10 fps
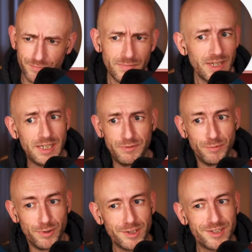it
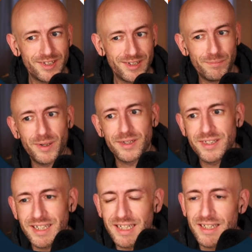worked,
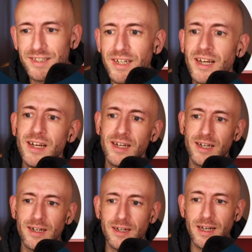but it
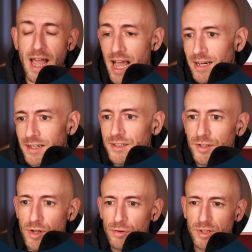added the
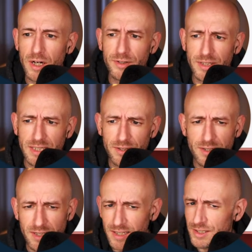note underneath,
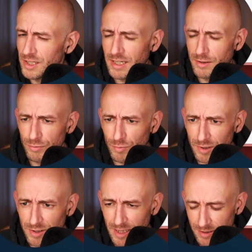and actually I don't
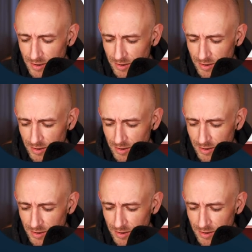want that.